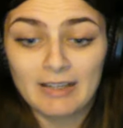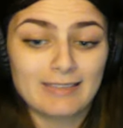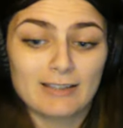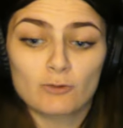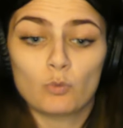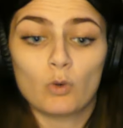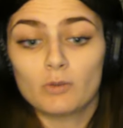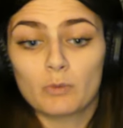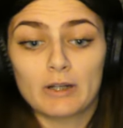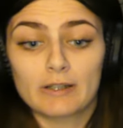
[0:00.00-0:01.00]
That's
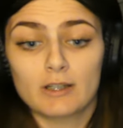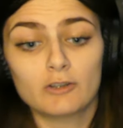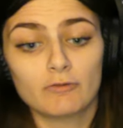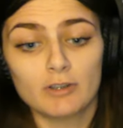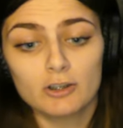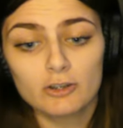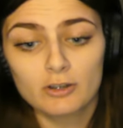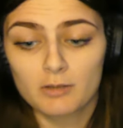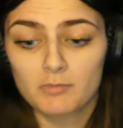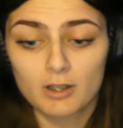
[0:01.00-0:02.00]
one way to catch fish.
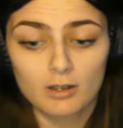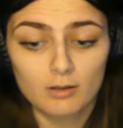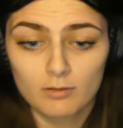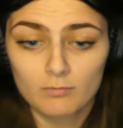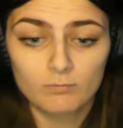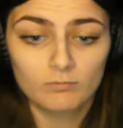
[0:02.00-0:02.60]
I mean,